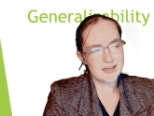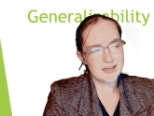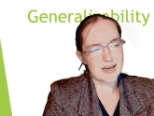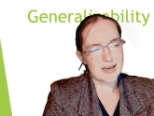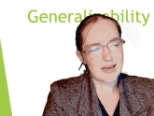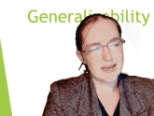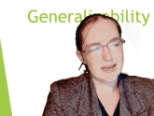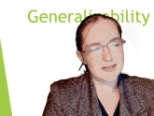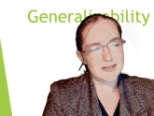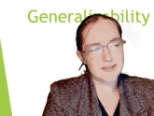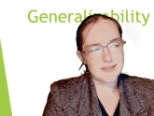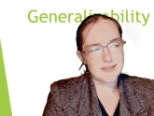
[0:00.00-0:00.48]

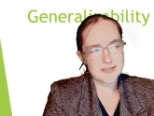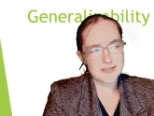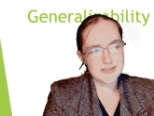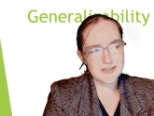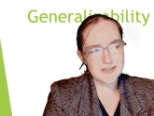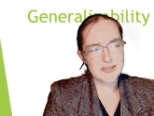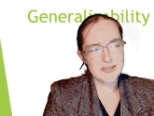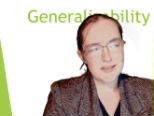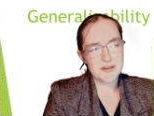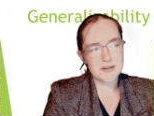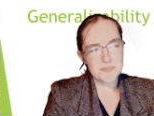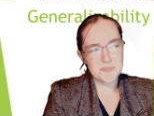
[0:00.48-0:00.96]
I could
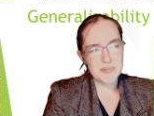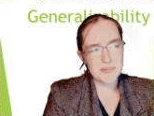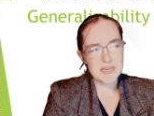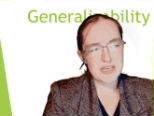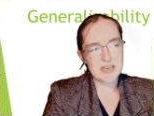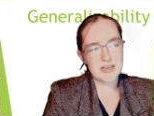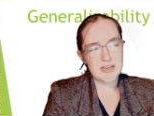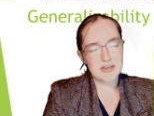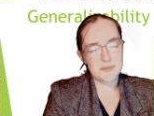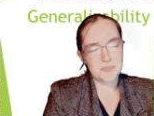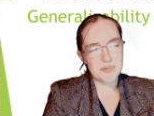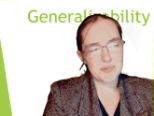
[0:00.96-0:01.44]
see there
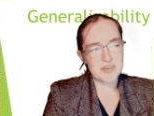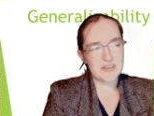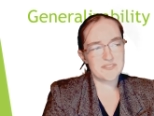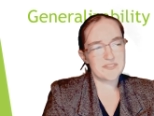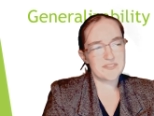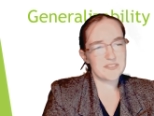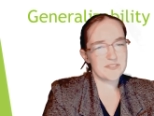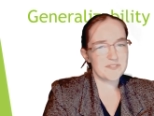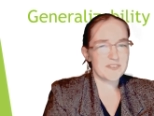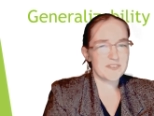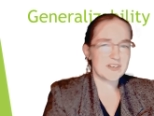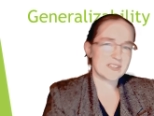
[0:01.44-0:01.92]
being a bit of
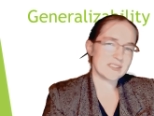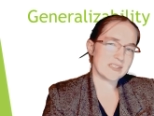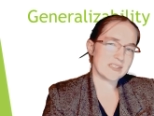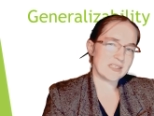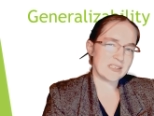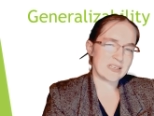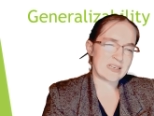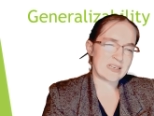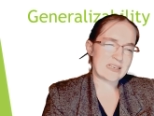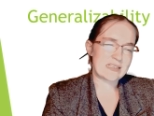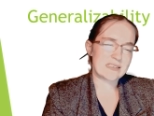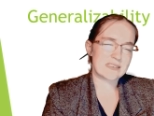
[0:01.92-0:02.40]
a
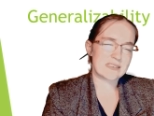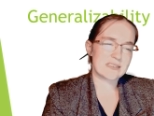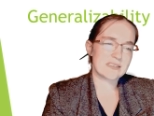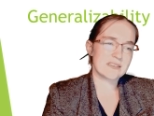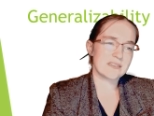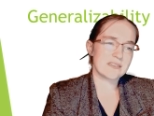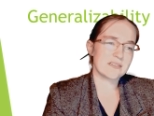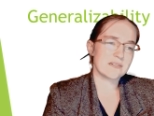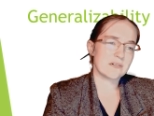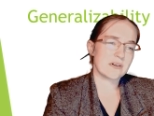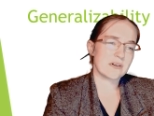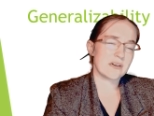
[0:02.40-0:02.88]
fuzziness
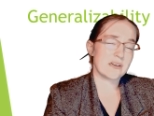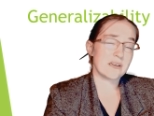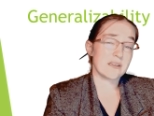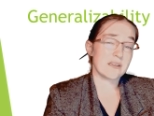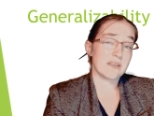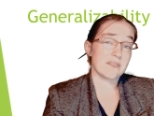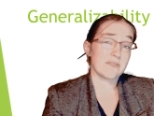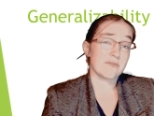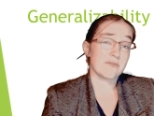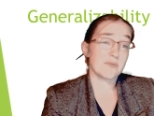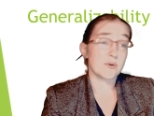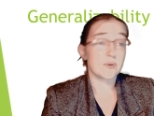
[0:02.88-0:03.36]

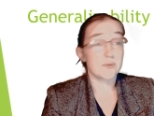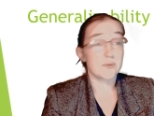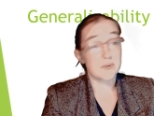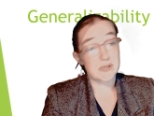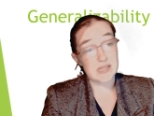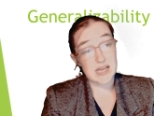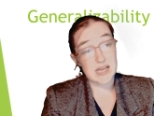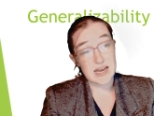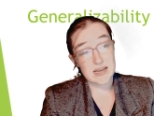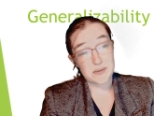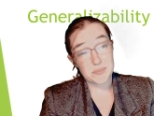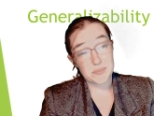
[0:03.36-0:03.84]
with
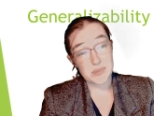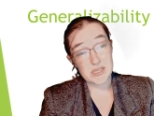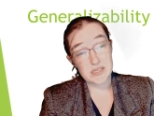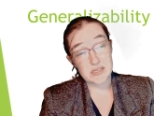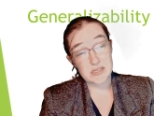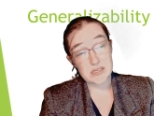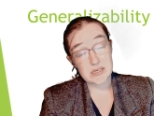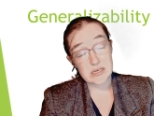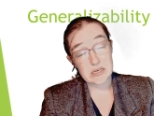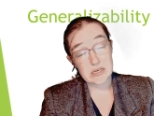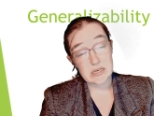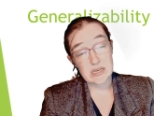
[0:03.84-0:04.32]

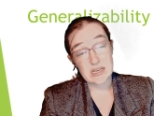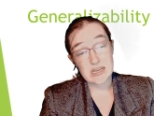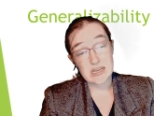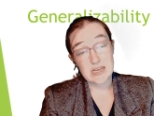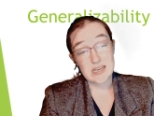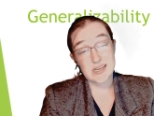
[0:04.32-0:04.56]
reliability